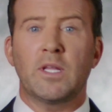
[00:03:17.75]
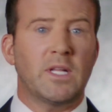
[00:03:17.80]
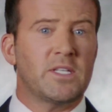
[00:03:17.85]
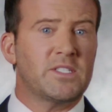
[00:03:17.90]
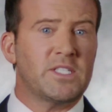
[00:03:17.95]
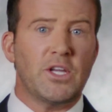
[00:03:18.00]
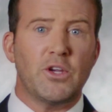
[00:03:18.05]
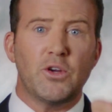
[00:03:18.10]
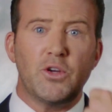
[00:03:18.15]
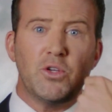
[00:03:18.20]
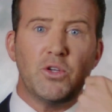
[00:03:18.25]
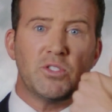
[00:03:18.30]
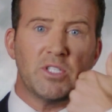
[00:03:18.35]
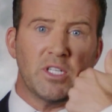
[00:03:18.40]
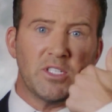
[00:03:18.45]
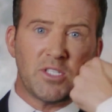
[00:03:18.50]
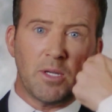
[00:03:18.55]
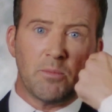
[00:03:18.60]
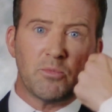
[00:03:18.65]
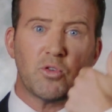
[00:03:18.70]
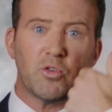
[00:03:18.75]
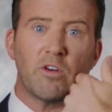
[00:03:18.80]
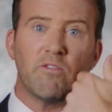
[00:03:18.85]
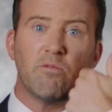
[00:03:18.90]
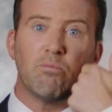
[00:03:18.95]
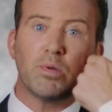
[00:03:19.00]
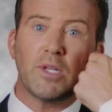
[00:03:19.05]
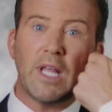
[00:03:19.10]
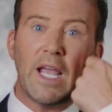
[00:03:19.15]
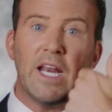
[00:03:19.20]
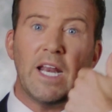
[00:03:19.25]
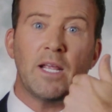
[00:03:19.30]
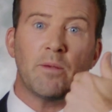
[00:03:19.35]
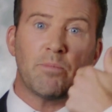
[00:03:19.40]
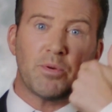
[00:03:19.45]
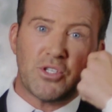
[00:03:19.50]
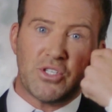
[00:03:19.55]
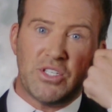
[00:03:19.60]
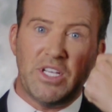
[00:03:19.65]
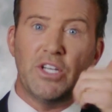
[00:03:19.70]
Let's say you're using some sort of blading
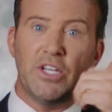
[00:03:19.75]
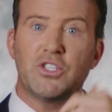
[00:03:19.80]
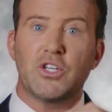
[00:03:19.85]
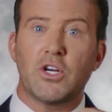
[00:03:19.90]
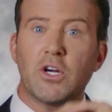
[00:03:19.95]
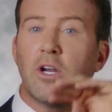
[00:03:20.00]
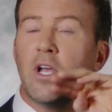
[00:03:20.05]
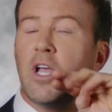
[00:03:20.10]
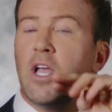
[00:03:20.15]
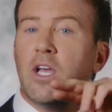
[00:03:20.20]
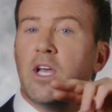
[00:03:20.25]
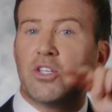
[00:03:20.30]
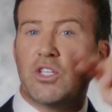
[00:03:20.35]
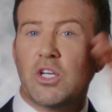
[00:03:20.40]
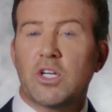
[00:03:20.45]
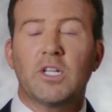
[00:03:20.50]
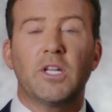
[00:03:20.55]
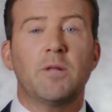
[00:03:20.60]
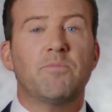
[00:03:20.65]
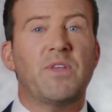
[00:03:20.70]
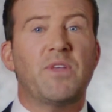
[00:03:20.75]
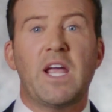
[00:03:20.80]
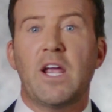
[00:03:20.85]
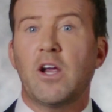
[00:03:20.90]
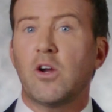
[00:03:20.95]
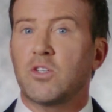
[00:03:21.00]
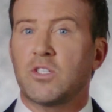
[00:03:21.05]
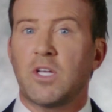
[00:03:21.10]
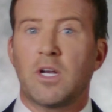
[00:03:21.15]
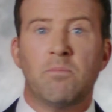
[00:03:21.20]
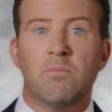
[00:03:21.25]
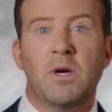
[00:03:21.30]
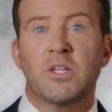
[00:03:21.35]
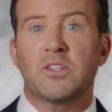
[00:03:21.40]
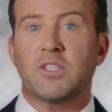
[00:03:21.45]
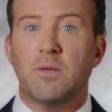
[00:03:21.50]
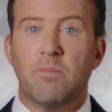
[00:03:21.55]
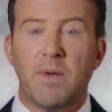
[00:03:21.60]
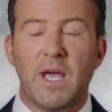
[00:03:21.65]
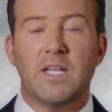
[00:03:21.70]
procedure to clip the hairs on a
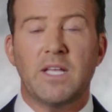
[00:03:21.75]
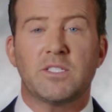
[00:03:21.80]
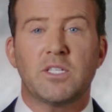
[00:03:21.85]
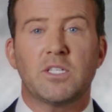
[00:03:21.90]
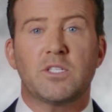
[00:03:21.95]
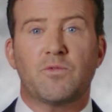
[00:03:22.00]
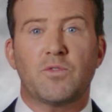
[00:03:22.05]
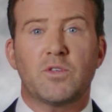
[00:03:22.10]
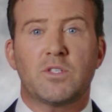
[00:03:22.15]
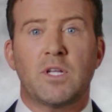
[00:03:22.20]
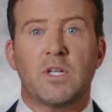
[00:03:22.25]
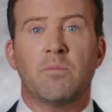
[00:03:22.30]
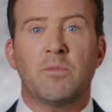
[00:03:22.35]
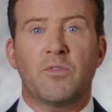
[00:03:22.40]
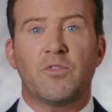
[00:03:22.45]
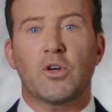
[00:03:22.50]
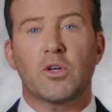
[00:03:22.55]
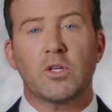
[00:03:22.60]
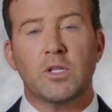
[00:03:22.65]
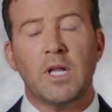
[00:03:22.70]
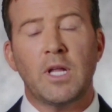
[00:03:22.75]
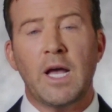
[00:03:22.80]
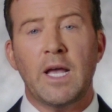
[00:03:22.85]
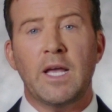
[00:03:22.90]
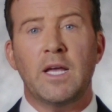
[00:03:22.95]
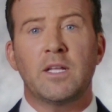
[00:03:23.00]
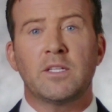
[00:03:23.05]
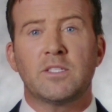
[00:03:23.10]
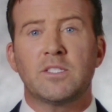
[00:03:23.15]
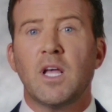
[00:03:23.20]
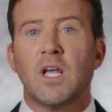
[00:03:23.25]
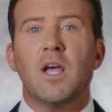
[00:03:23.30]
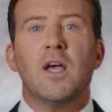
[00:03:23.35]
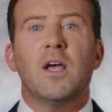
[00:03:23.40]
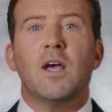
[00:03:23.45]
monthly basis for some of your clients.